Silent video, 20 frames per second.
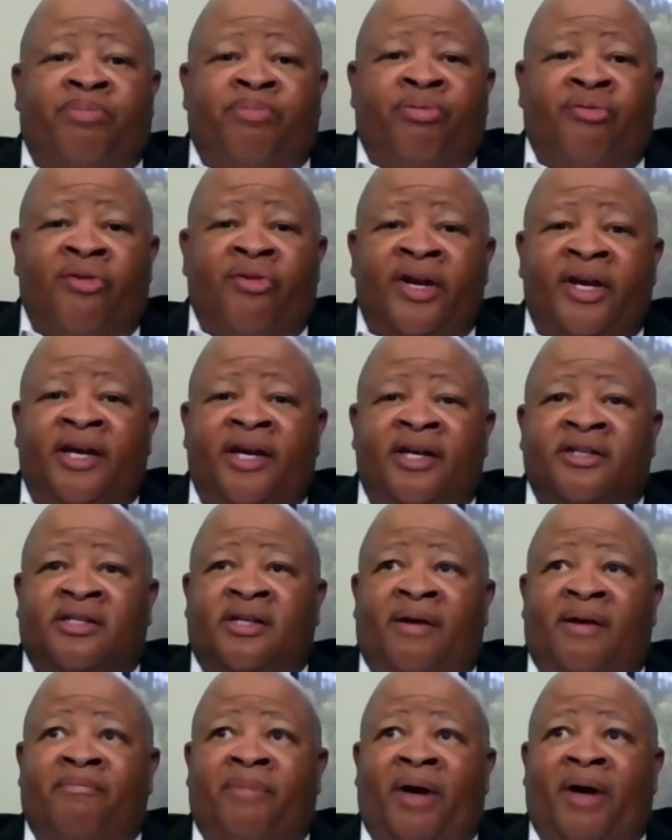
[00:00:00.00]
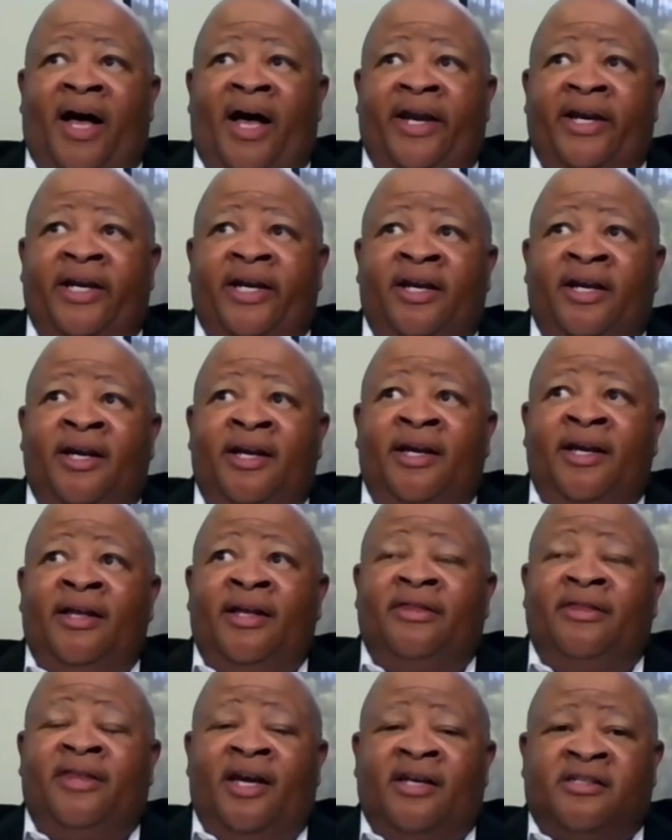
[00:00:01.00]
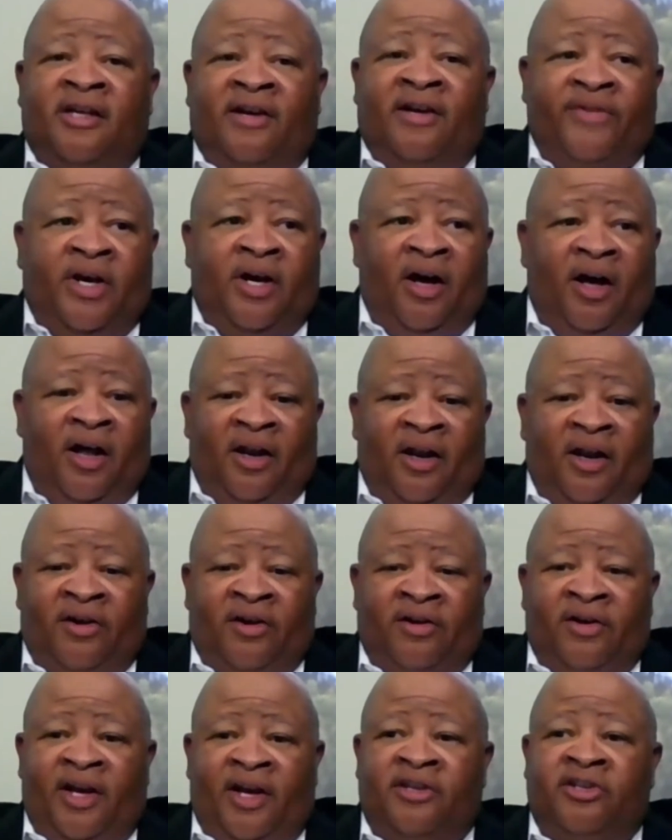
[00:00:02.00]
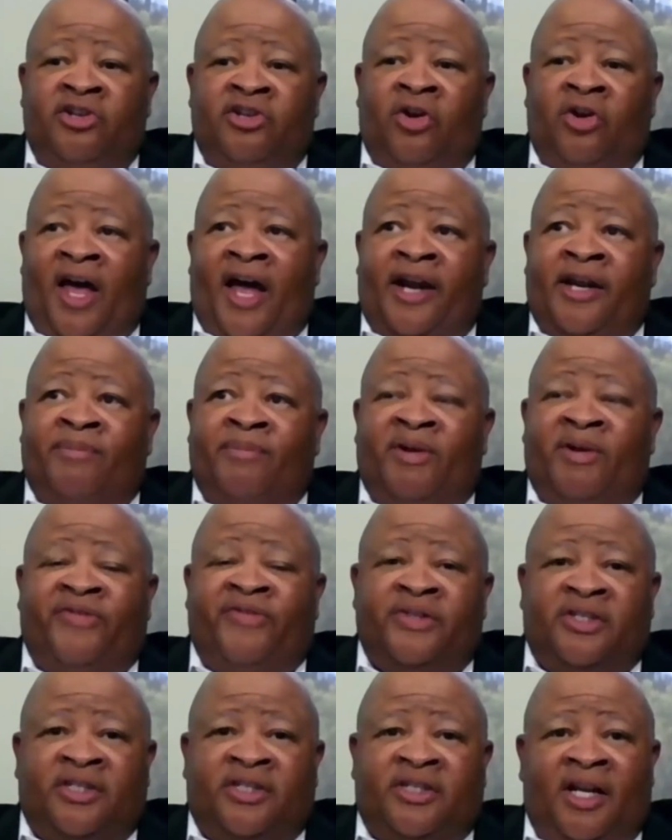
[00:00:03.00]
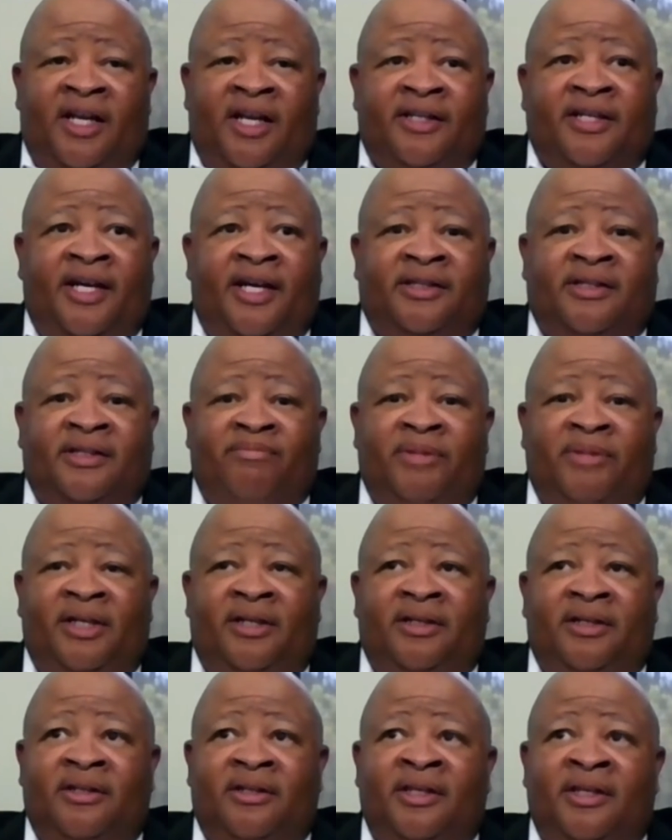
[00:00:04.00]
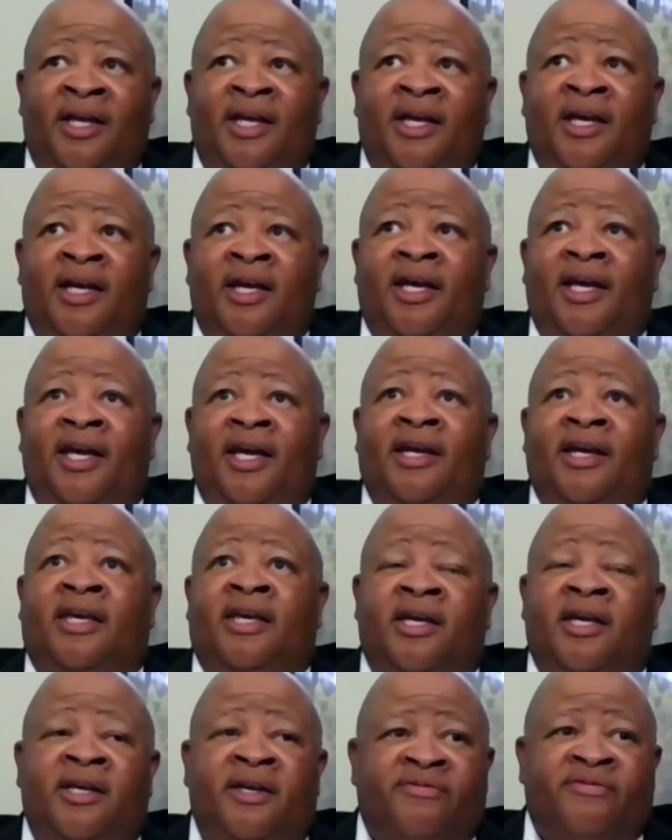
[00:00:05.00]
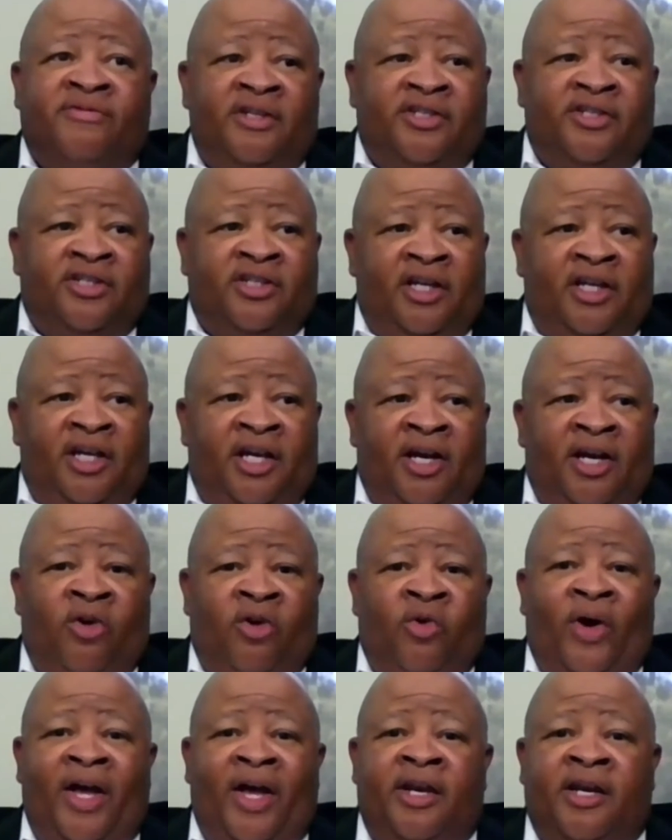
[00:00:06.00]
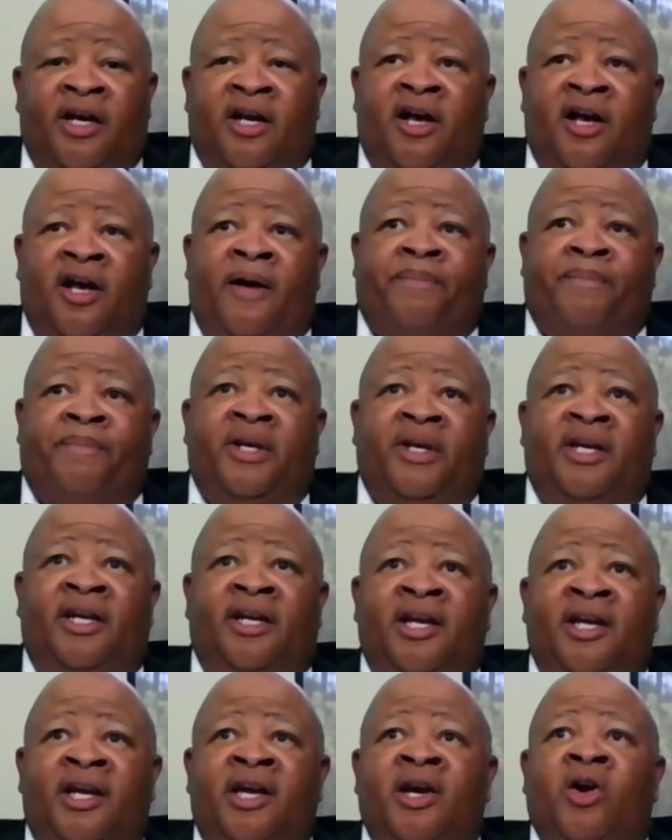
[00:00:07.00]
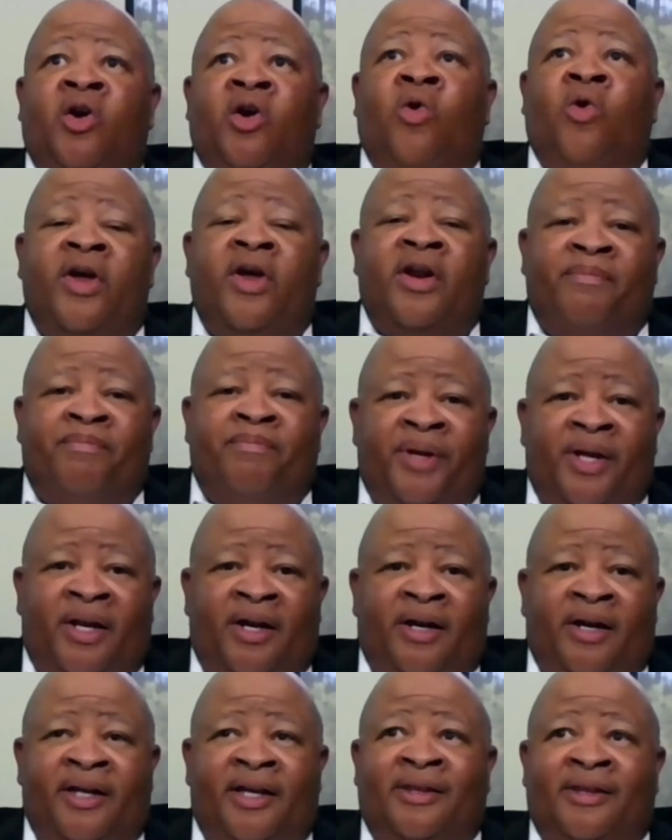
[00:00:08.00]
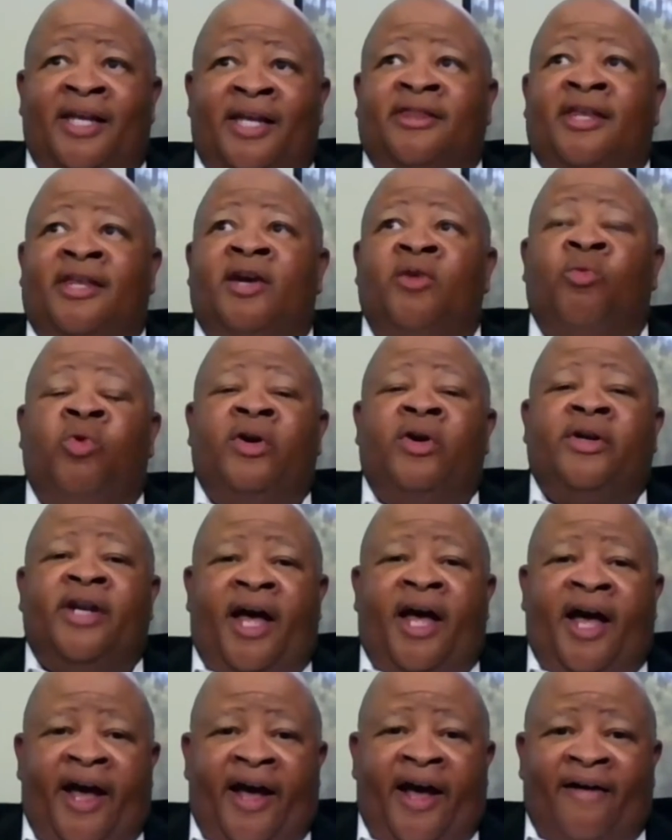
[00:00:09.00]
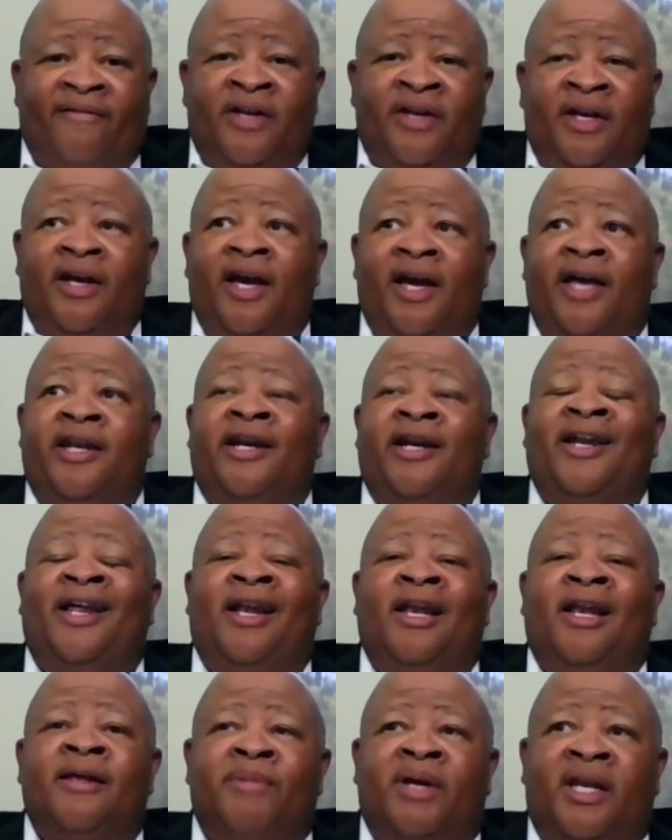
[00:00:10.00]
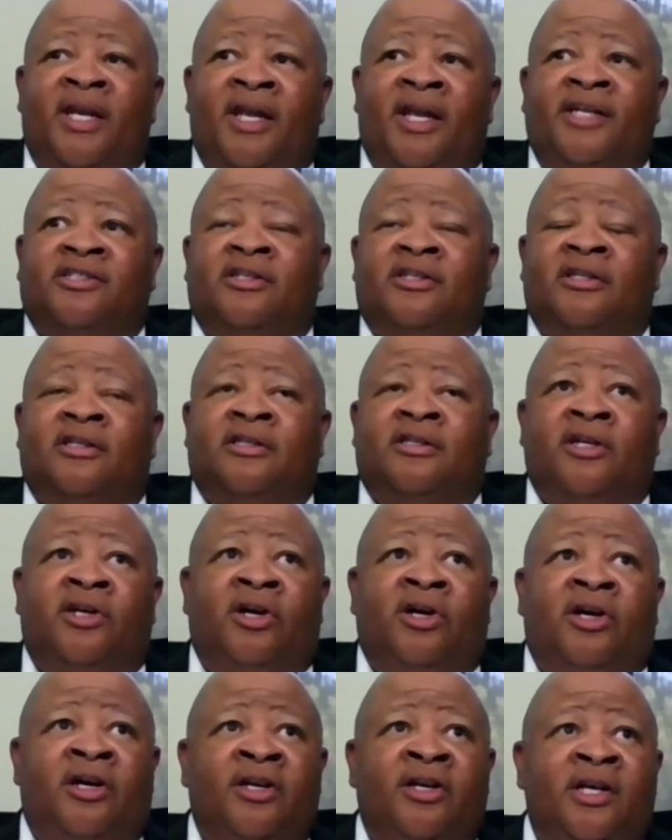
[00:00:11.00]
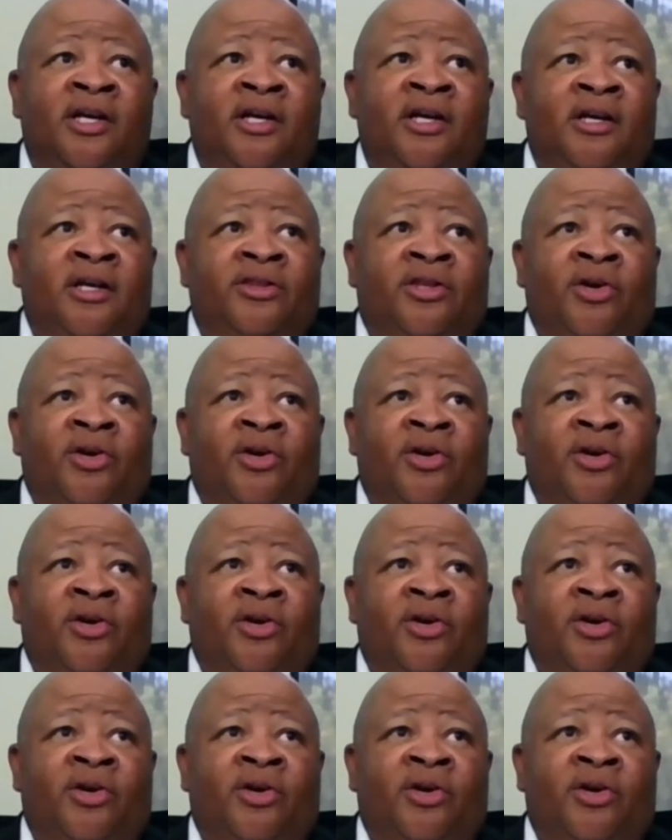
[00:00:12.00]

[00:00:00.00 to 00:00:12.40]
when you bring in somebody that's of color and you allow them to facilitate the meeting, it gives the CEO and the company credibility that they wouldn't have. And it eliminates the